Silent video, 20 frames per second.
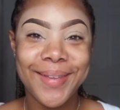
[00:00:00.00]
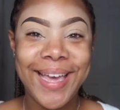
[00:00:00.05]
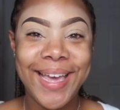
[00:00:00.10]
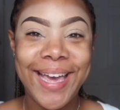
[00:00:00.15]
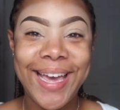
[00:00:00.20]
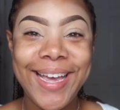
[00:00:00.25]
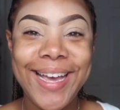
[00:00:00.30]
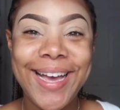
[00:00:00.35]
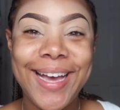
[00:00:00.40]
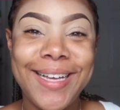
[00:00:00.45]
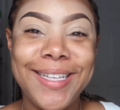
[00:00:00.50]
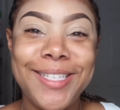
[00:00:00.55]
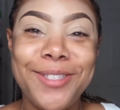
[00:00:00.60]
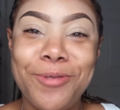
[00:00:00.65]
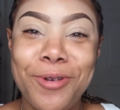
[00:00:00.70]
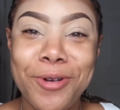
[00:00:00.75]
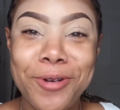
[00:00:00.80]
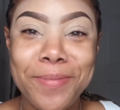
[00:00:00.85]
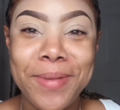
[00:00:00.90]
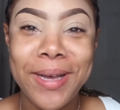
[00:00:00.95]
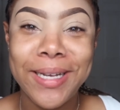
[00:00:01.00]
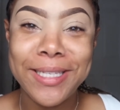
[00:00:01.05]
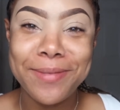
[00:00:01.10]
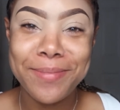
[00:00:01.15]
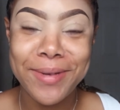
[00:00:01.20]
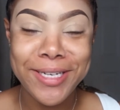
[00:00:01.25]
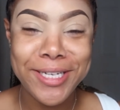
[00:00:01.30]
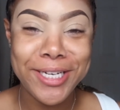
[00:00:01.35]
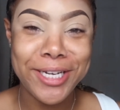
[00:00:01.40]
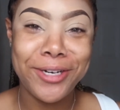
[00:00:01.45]
Hey guys, welcome back to
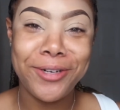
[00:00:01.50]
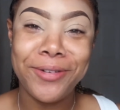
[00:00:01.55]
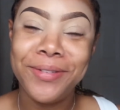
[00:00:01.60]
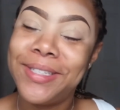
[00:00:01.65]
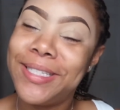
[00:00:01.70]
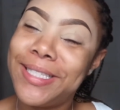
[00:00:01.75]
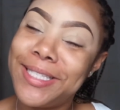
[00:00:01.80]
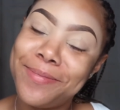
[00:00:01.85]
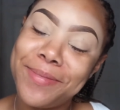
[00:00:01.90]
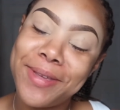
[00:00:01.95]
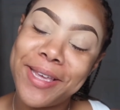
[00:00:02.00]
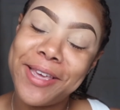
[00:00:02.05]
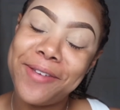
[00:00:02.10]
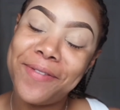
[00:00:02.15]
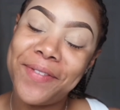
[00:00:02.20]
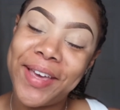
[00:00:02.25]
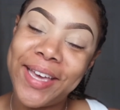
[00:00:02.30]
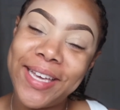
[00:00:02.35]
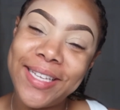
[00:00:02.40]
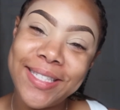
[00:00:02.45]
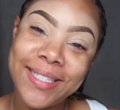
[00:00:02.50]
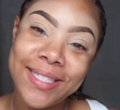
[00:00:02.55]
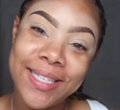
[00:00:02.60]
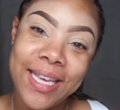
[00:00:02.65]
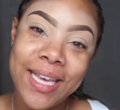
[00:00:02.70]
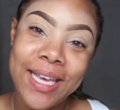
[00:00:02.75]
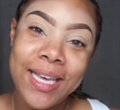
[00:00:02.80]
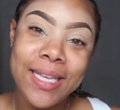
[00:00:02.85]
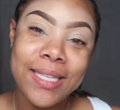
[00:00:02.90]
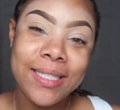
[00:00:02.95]
my channel. It's Meekyface.
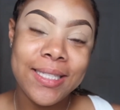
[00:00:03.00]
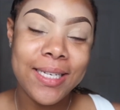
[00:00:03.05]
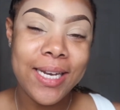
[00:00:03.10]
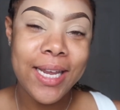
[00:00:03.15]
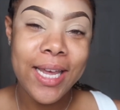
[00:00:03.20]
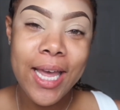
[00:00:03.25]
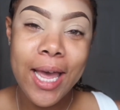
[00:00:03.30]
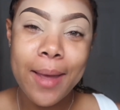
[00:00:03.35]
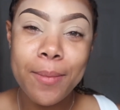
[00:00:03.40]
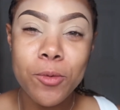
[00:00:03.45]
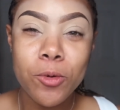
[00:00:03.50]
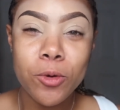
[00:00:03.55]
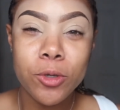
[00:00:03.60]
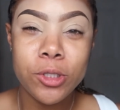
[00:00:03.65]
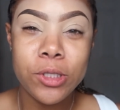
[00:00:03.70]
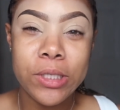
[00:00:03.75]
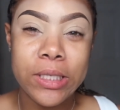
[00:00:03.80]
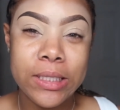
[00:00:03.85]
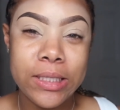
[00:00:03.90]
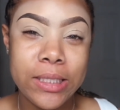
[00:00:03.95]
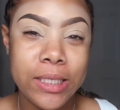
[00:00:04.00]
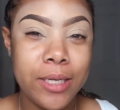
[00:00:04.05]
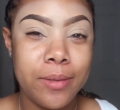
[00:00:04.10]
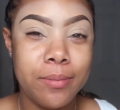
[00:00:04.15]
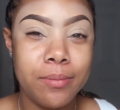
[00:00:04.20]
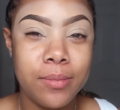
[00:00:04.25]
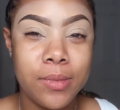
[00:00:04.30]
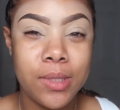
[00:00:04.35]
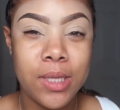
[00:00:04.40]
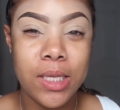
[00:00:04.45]
Today I'm going to
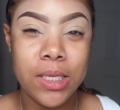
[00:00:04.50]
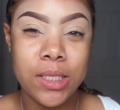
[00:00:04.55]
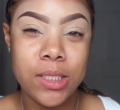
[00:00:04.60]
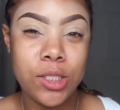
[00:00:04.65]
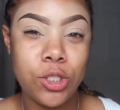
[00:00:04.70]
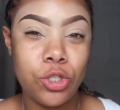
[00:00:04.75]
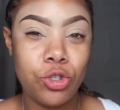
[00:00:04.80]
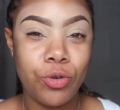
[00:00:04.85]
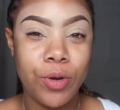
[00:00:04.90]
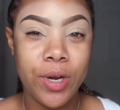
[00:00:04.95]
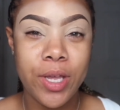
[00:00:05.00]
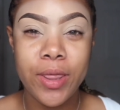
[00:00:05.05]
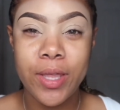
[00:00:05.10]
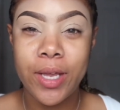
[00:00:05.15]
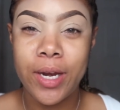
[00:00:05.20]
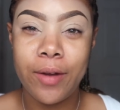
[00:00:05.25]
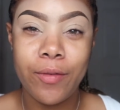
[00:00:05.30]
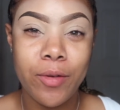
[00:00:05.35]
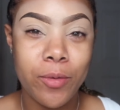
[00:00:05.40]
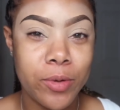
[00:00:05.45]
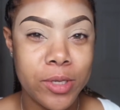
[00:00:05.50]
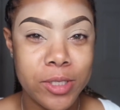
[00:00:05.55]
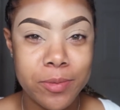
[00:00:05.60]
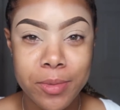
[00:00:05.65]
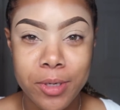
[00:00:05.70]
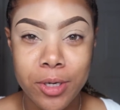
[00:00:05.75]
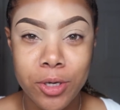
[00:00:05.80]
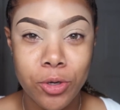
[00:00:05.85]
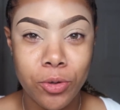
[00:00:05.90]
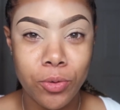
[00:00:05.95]
attempt this trend that everyone's
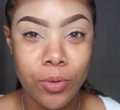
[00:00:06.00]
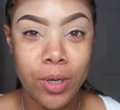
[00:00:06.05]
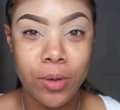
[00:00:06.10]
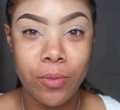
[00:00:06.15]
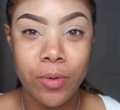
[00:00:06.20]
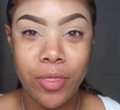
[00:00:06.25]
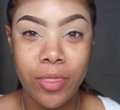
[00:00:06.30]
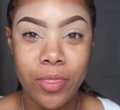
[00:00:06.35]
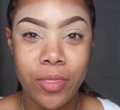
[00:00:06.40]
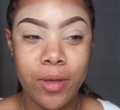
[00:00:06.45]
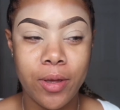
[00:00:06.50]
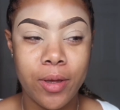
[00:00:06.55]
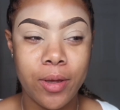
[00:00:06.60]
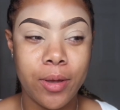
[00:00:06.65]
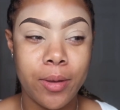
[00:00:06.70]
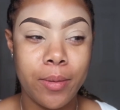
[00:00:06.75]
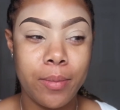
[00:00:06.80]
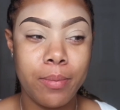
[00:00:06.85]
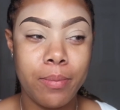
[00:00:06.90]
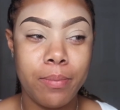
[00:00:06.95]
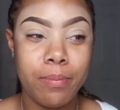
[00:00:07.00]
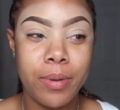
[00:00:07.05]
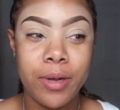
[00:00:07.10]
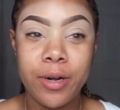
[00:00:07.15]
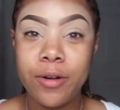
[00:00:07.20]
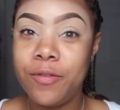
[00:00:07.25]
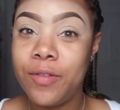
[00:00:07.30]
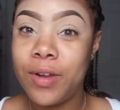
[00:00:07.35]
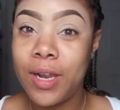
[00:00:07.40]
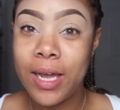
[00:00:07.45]
been doing with the
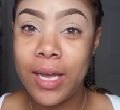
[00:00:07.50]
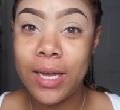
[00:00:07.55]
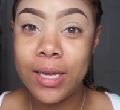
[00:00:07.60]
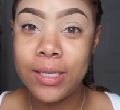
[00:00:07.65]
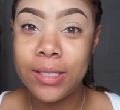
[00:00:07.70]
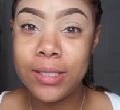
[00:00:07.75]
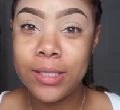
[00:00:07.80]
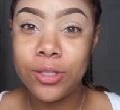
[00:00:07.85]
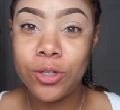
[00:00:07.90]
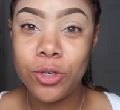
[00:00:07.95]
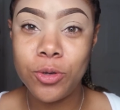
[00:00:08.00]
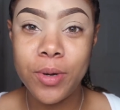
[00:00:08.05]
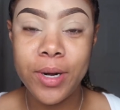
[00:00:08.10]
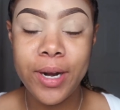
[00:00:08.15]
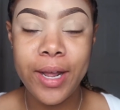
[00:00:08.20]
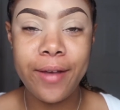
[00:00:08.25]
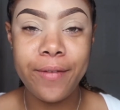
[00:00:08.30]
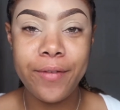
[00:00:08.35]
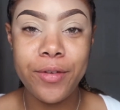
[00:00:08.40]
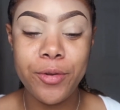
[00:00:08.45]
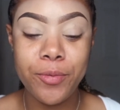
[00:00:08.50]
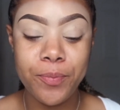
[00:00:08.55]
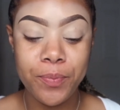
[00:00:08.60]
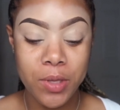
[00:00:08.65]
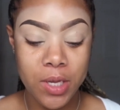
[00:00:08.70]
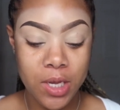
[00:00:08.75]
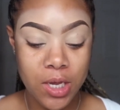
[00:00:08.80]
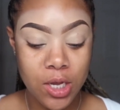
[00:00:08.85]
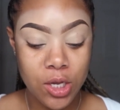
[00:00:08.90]
butterflies or what have you.